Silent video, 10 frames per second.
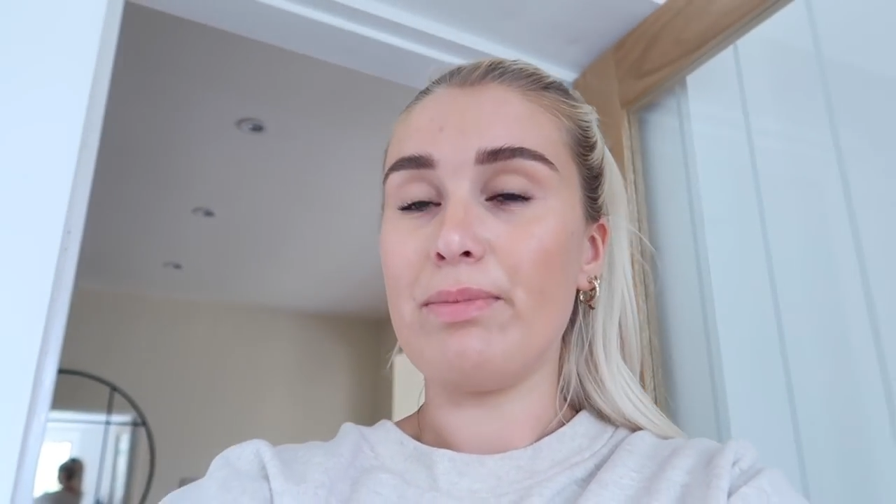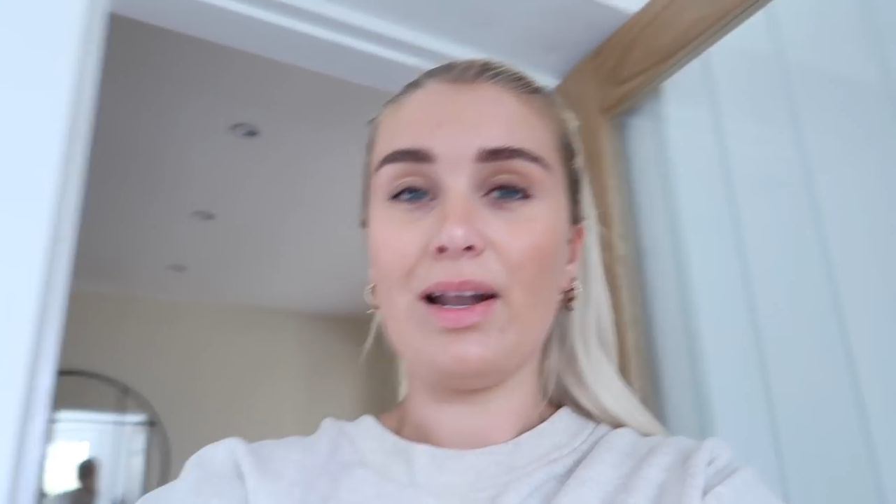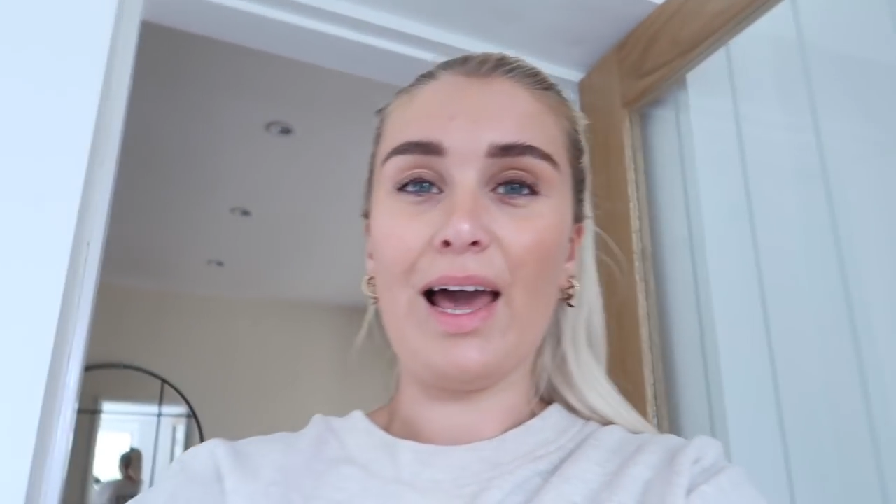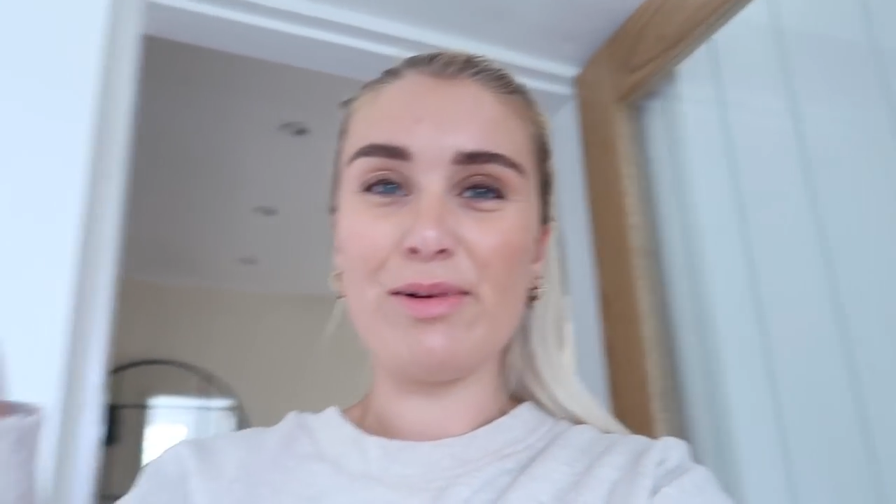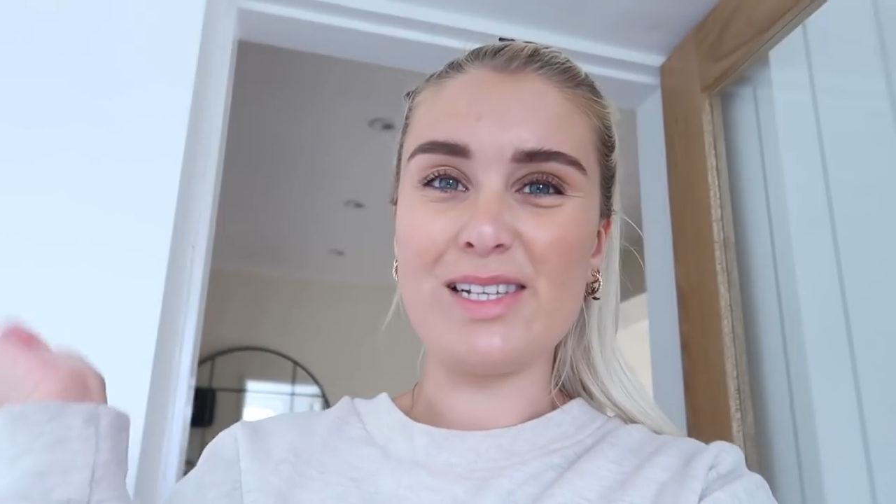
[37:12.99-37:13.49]

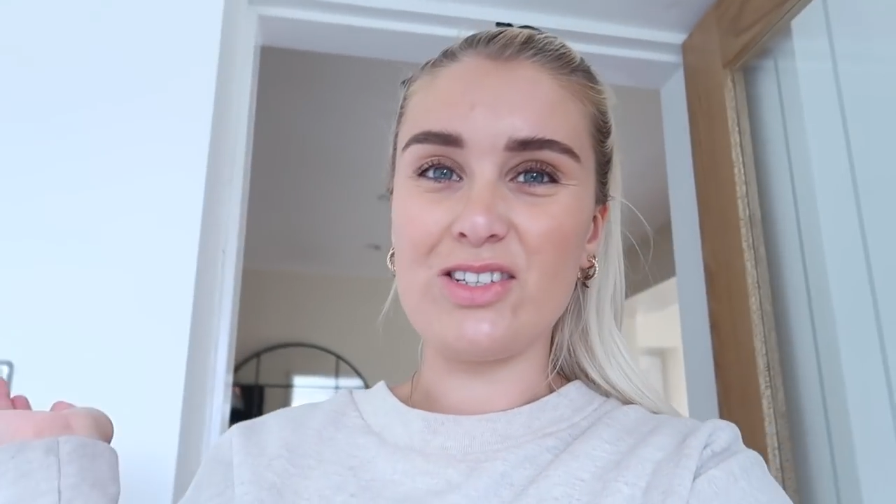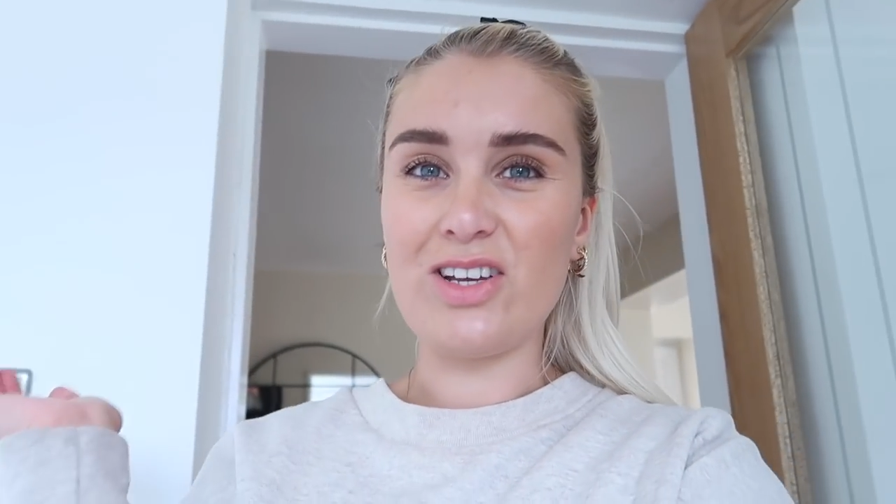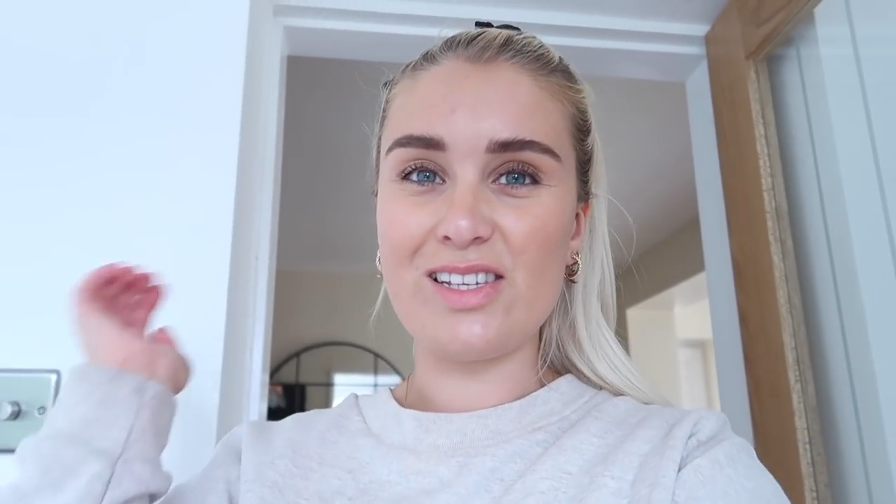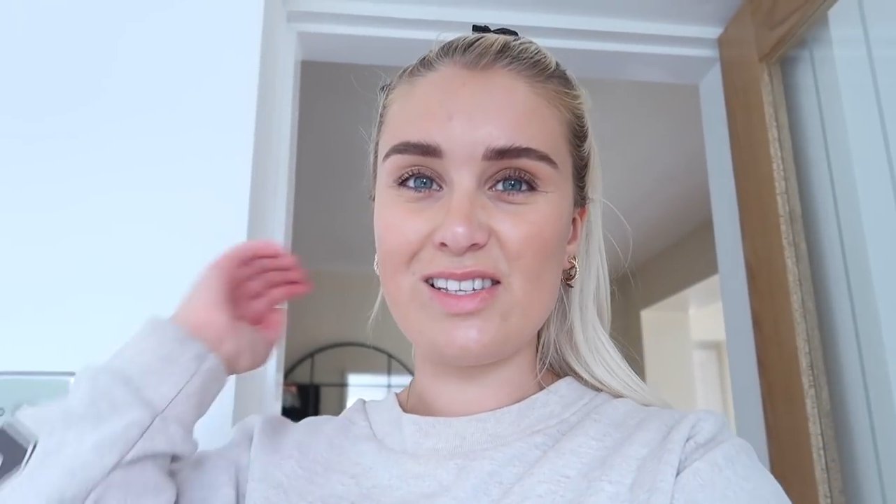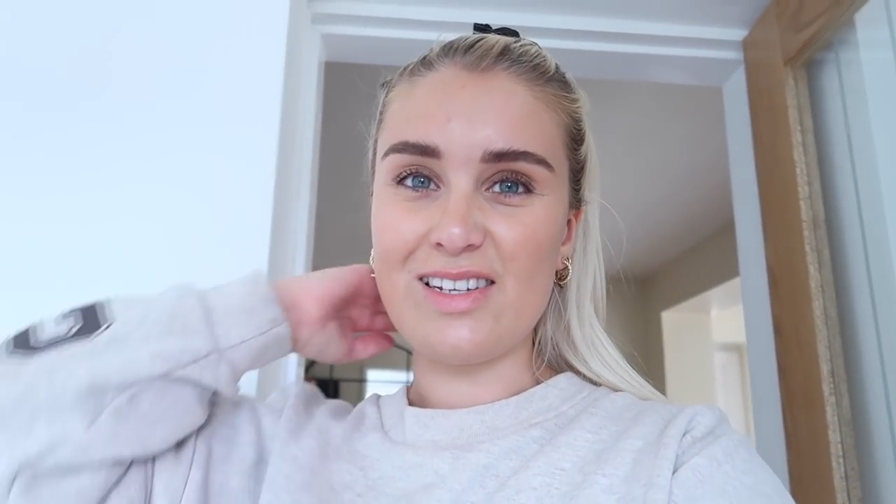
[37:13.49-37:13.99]
But like we said
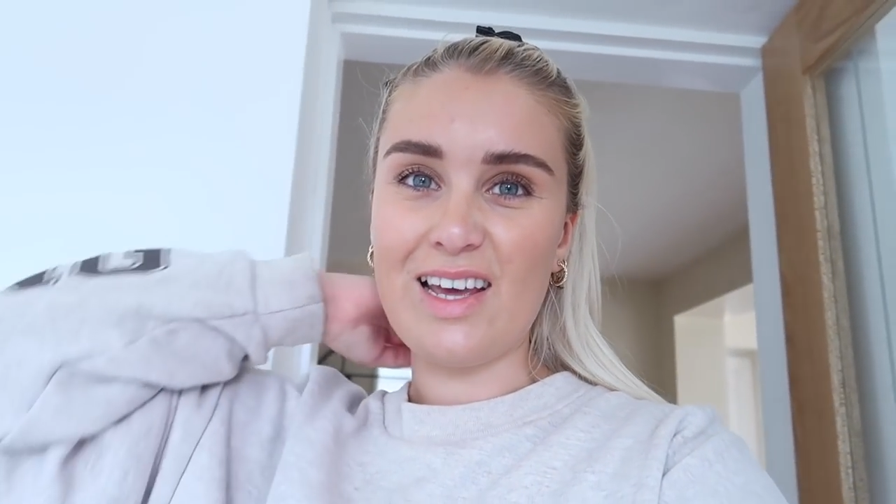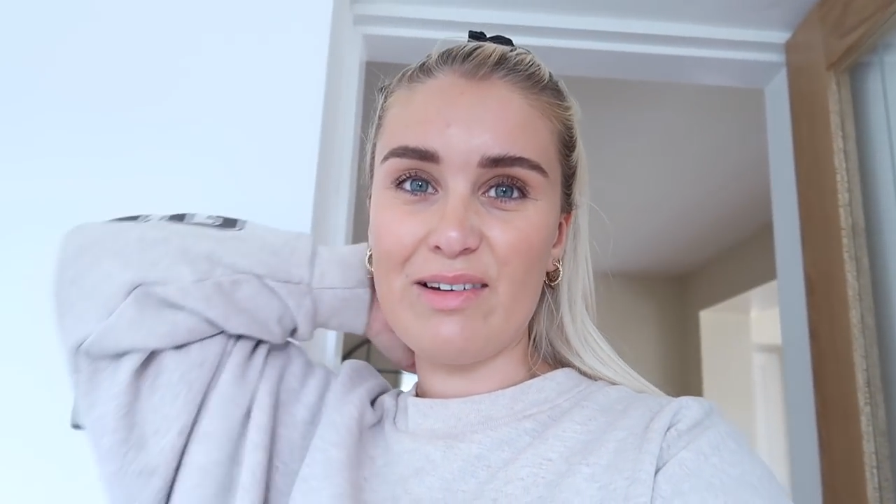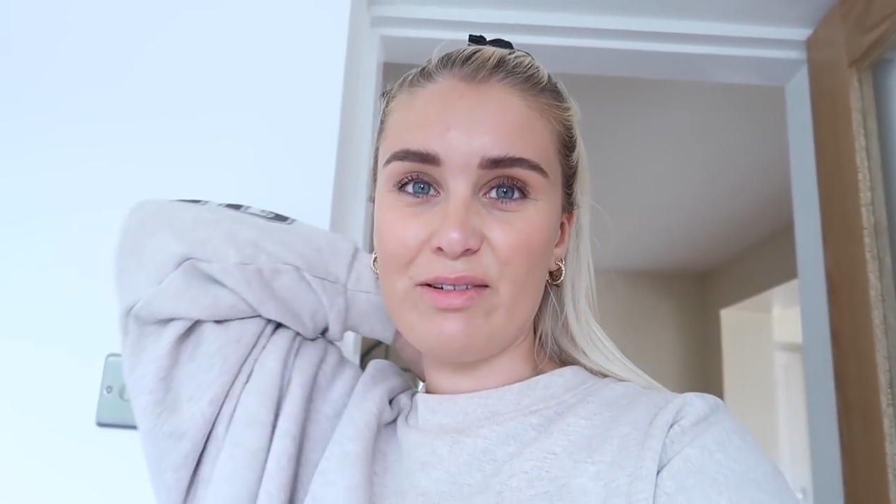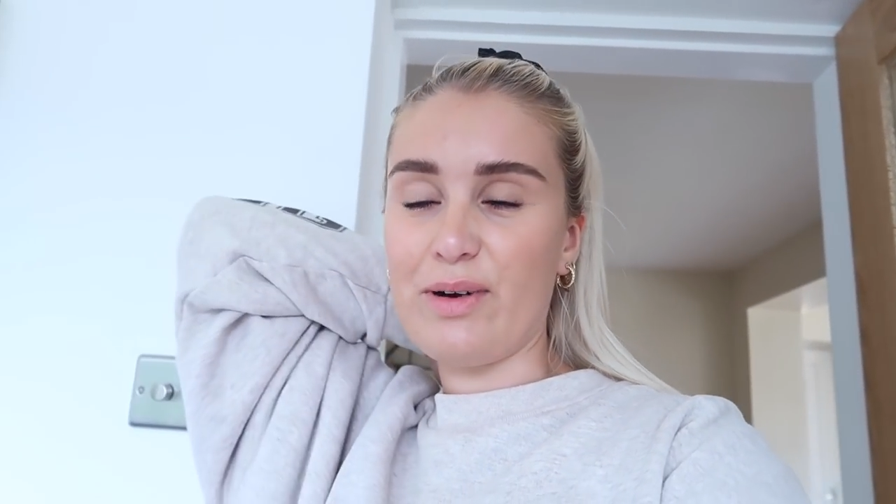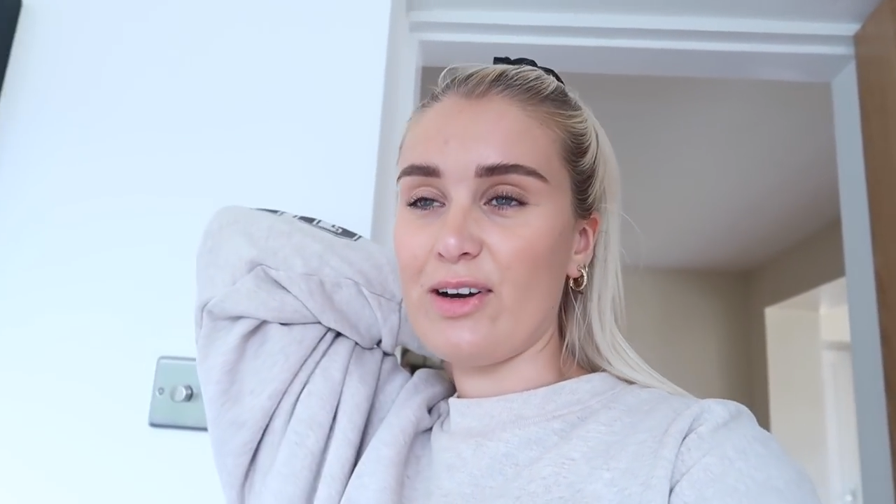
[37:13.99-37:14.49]

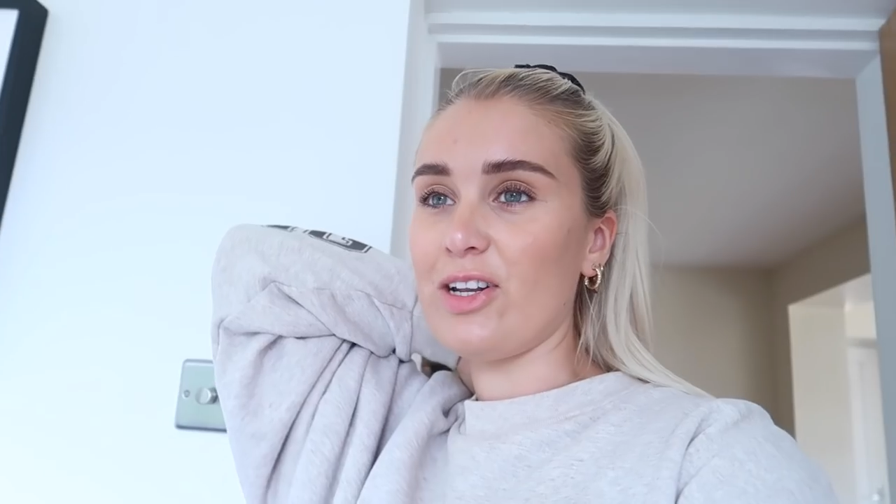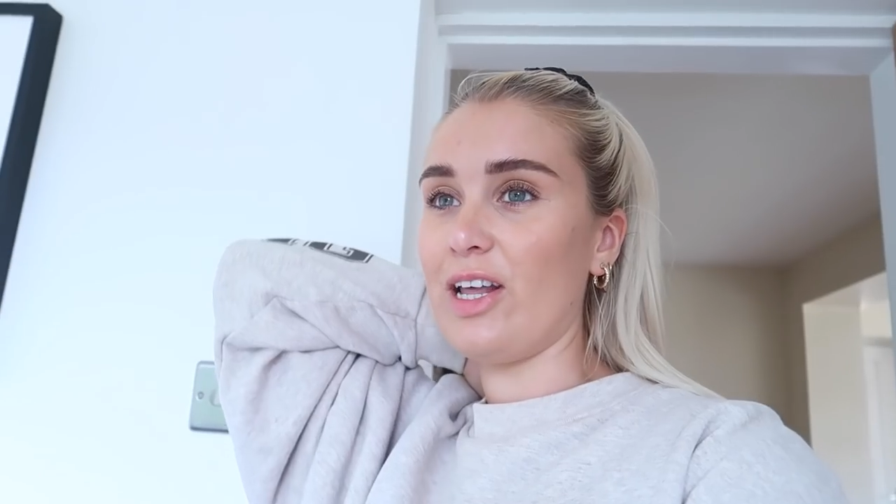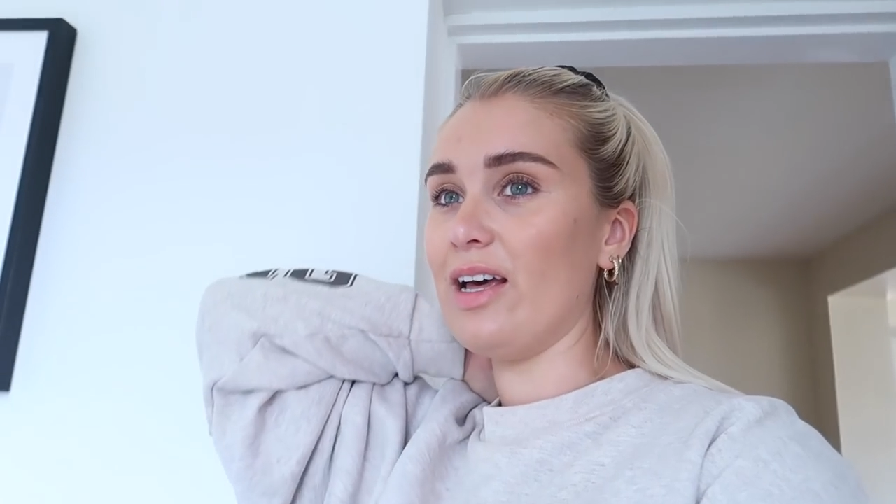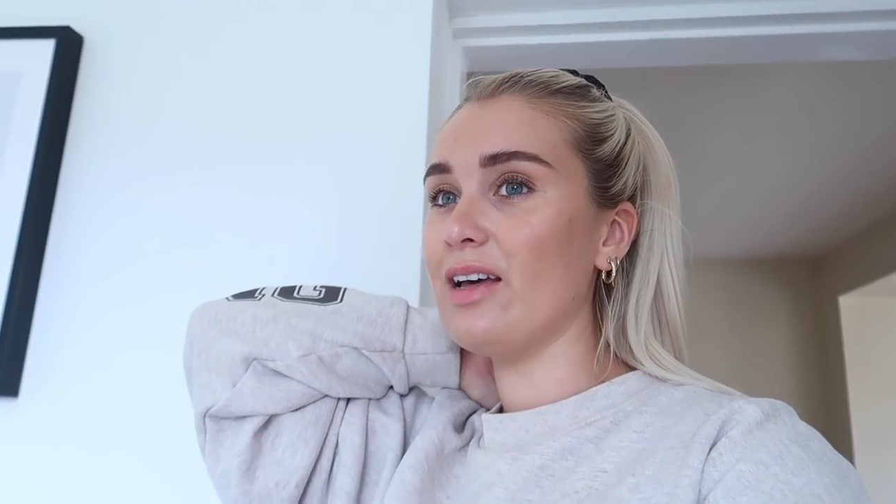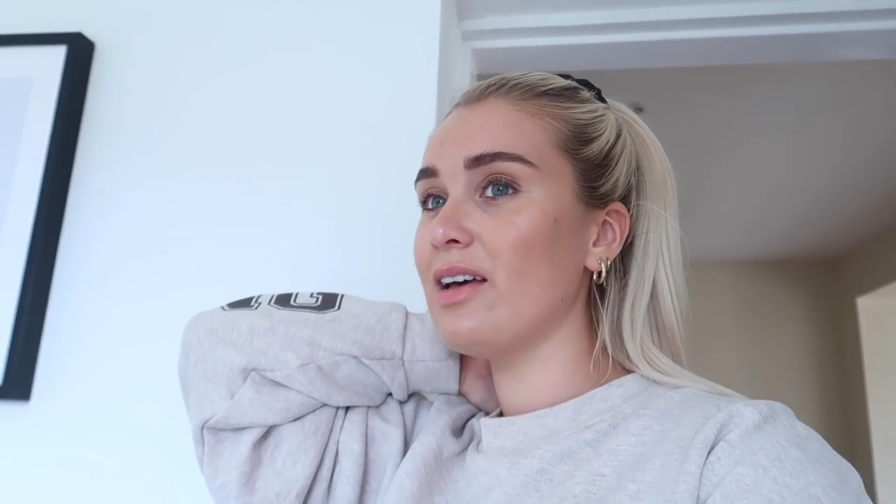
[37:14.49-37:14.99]
yesterday, we weren't
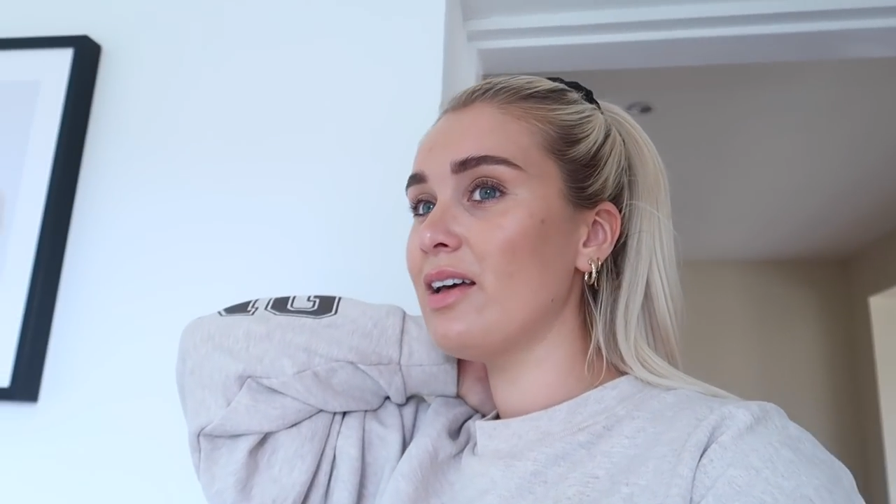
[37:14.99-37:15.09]
gonna